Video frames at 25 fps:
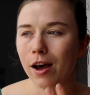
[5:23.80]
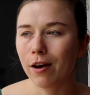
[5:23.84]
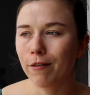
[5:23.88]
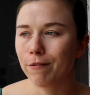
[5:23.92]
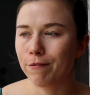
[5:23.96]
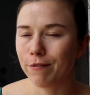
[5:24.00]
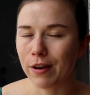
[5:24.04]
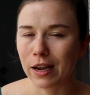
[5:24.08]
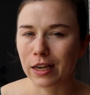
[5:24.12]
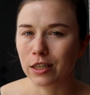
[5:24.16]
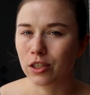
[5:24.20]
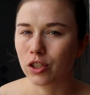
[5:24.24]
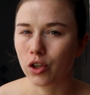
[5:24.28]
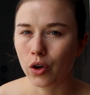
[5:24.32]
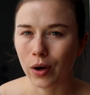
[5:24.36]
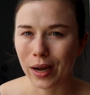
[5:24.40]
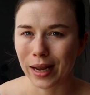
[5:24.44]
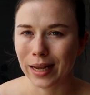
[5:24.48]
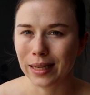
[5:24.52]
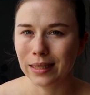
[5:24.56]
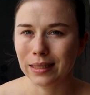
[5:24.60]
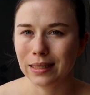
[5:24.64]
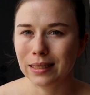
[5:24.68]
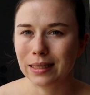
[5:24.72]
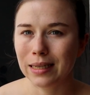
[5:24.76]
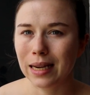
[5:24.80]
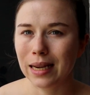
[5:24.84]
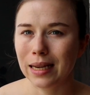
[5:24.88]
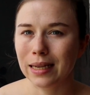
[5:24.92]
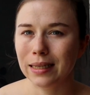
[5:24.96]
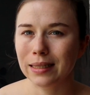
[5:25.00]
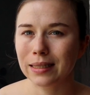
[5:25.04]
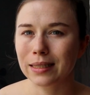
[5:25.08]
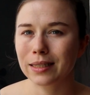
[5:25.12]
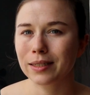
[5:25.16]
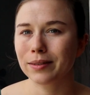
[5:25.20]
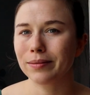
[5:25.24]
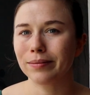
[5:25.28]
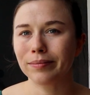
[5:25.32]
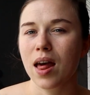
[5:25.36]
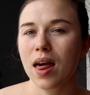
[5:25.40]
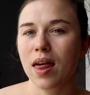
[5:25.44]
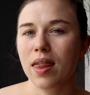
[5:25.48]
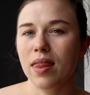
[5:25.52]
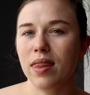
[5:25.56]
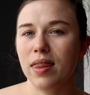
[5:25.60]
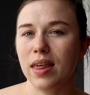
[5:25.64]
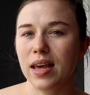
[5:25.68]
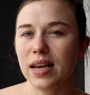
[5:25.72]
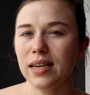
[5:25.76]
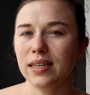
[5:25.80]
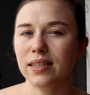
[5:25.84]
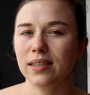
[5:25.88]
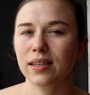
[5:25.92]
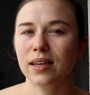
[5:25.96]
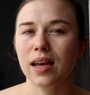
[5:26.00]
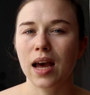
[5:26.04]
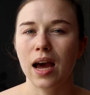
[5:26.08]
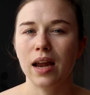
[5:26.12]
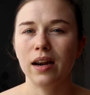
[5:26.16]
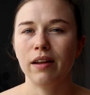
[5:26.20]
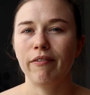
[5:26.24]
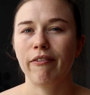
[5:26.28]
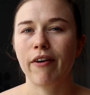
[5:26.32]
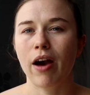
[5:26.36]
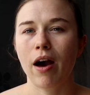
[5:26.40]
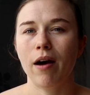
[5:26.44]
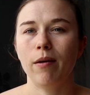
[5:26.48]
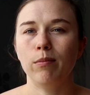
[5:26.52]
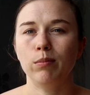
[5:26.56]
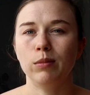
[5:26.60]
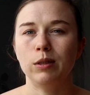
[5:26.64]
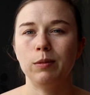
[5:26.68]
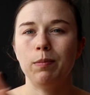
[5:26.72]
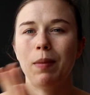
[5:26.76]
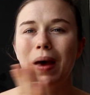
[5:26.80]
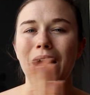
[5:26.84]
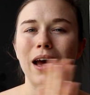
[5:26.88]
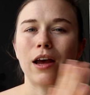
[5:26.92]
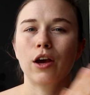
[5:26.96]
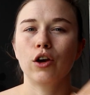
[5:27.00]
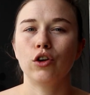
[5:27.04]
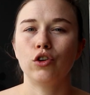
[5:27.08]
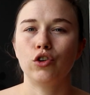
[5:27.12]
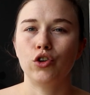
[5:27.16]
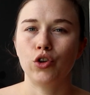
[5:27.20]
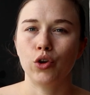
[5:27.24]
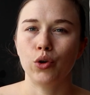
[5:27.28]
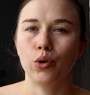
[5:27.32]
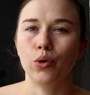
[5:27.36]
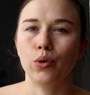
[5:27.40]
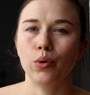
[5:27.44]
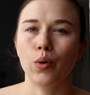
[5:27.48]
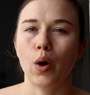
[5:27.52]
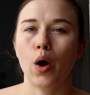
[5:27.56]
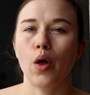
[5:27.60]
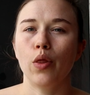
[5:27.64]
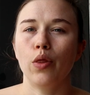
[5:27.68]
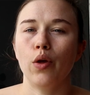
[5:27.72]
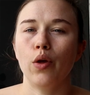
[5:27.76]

affects your handstand. This kind of comes back to